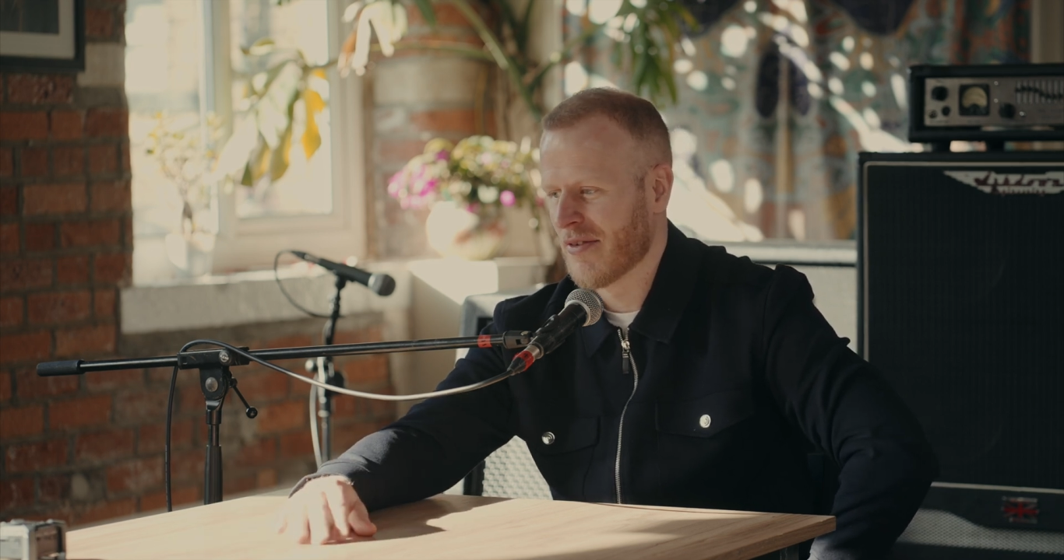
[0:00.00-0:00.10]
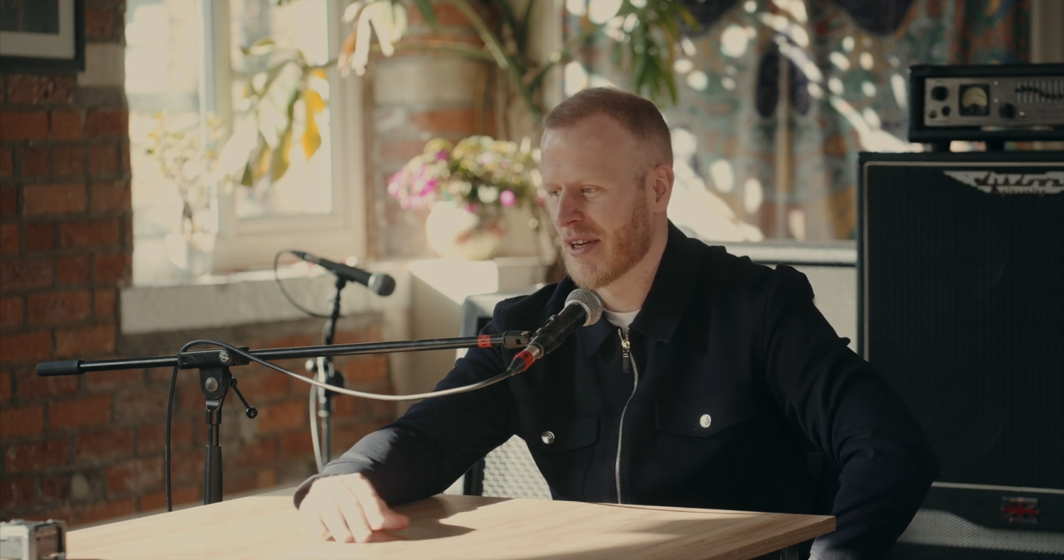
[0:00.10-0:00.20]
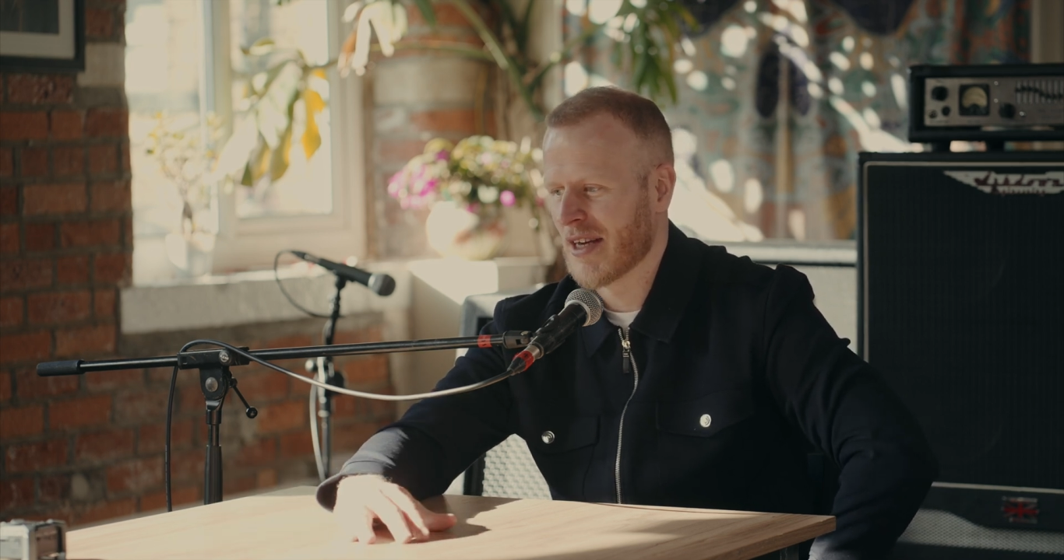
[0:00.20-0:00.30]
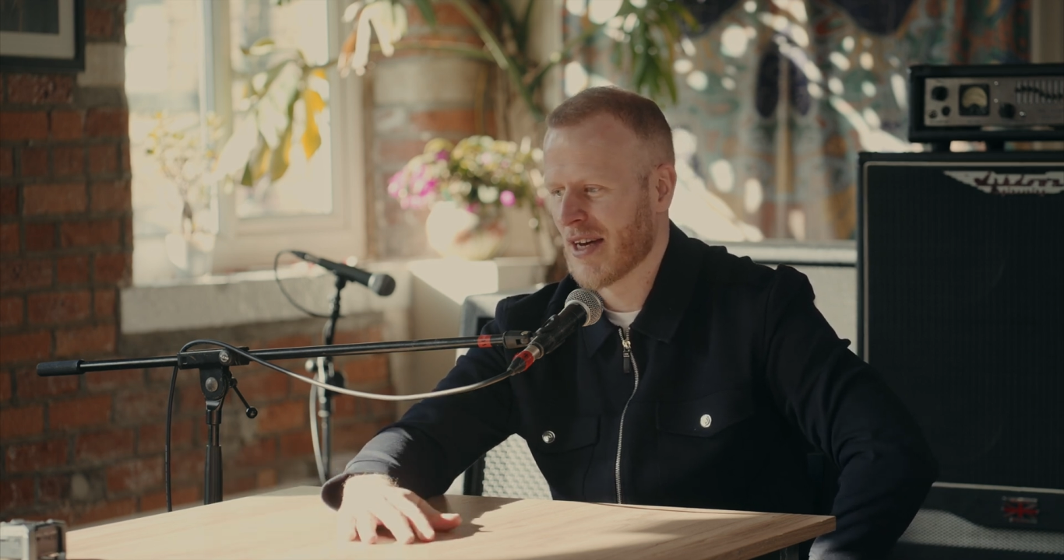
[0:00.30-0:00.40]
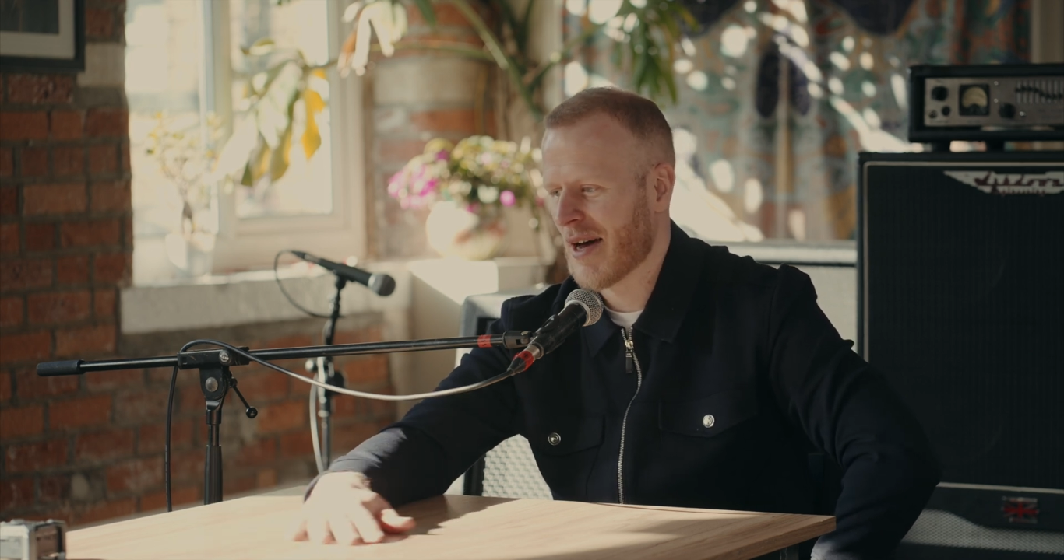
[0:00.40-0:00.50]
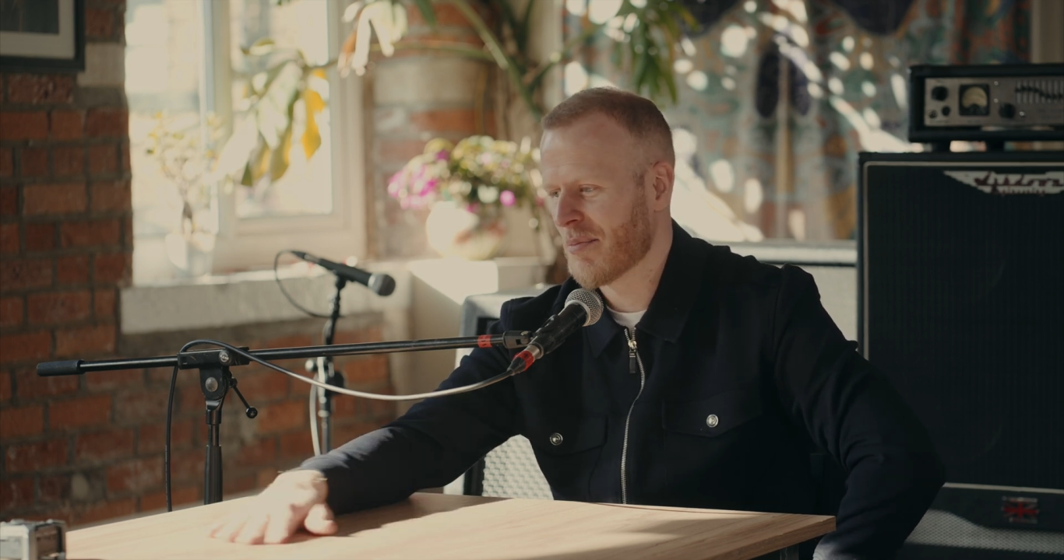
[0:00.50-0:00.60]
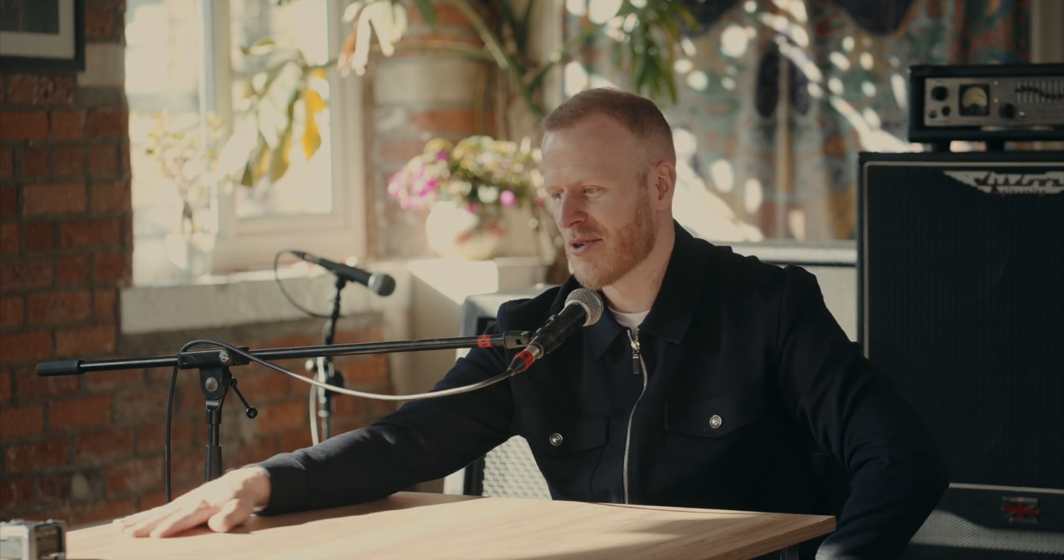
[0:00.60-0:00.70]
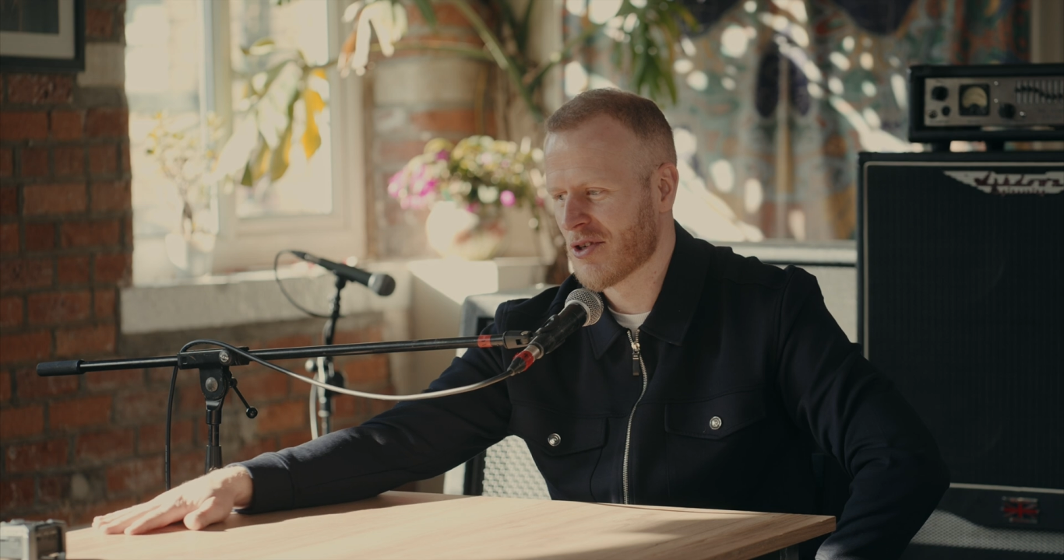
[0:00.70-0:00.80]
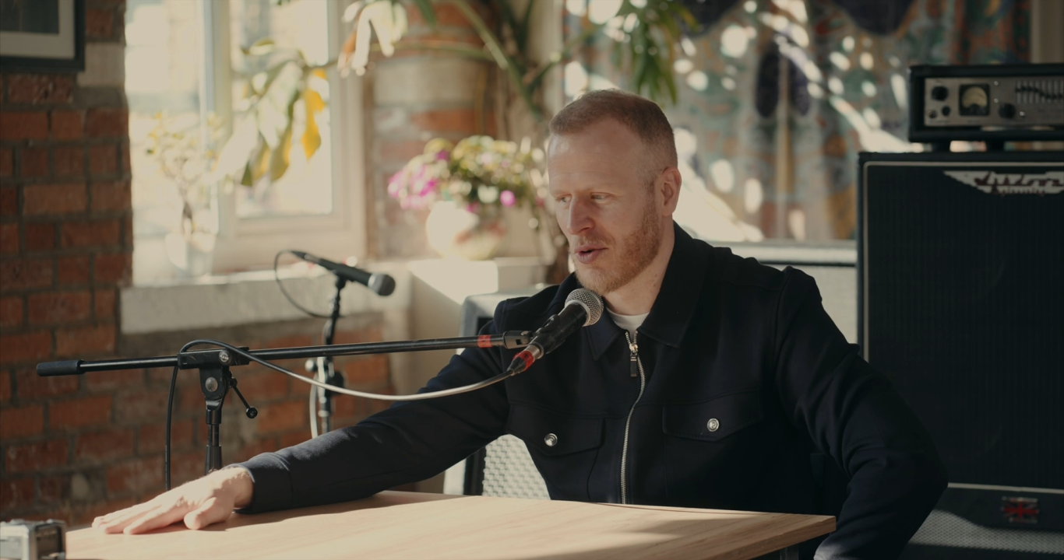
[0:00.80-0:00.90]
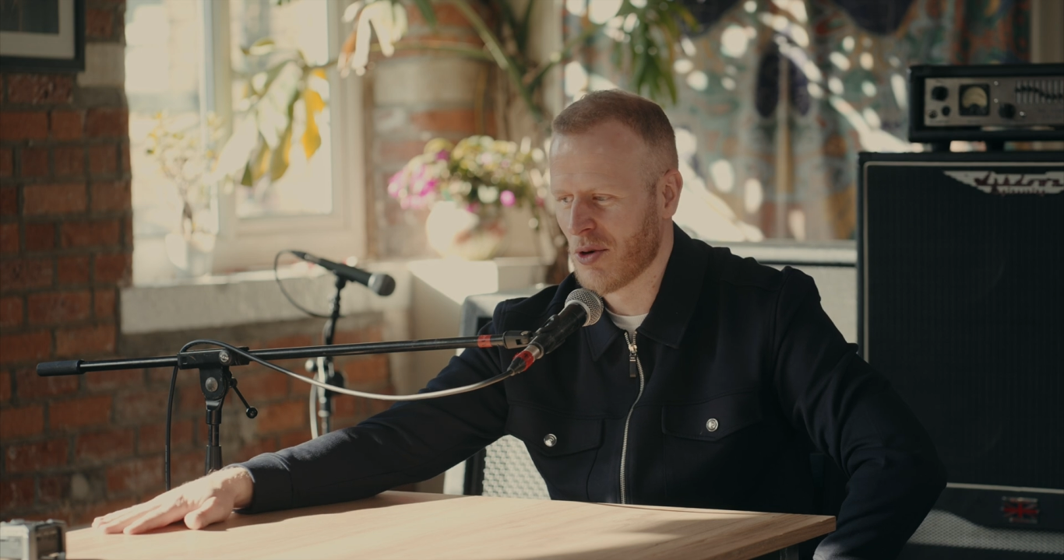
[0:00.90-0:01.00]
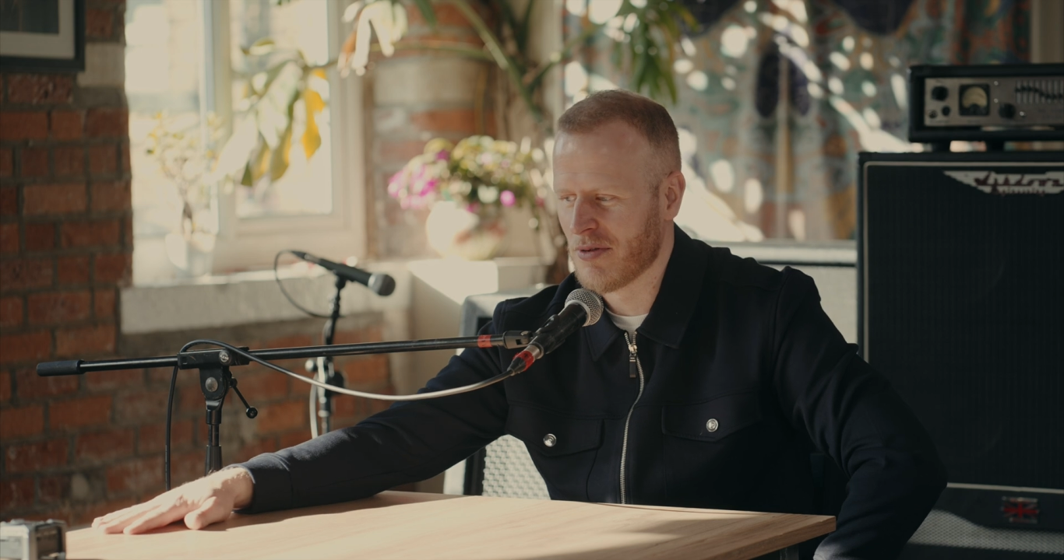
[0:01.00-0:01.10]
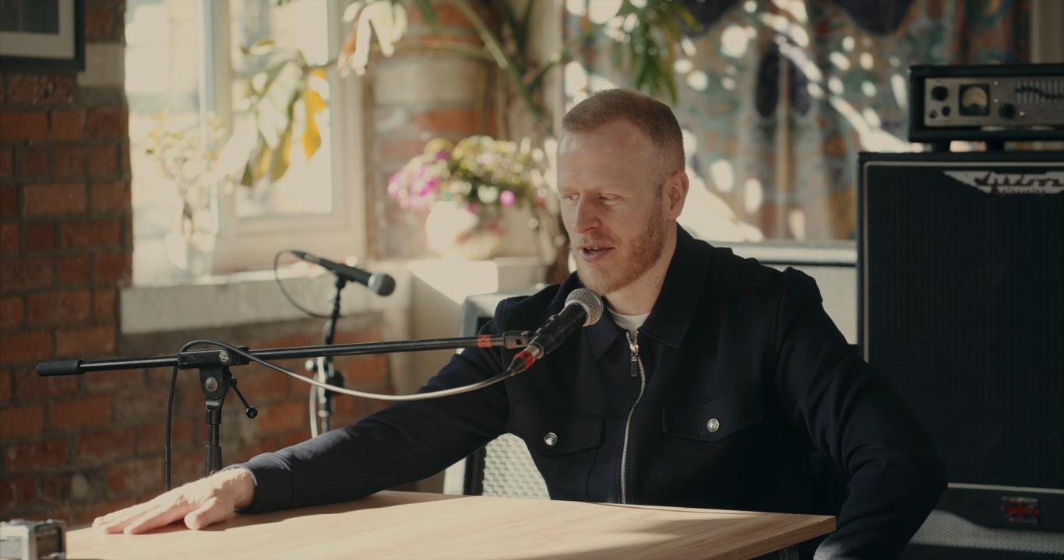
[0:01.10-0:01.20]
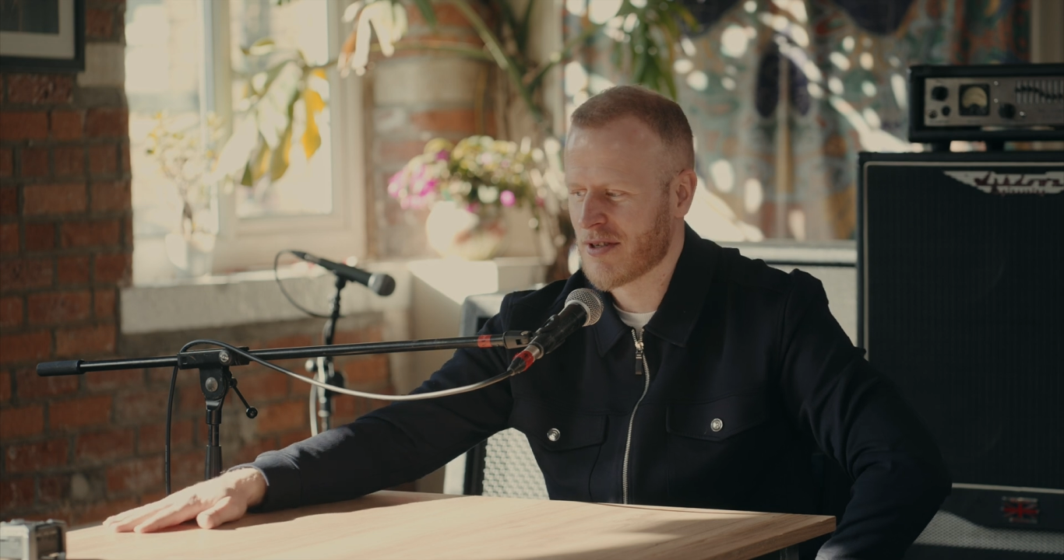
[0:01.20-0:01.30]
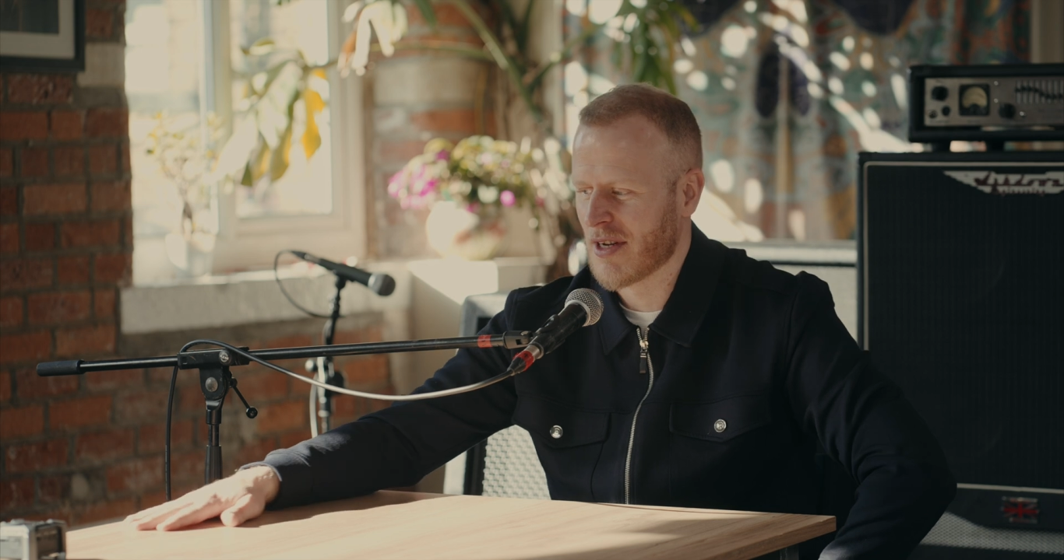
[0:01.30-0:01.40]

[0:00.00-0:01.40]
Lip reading: think it happens to all of us,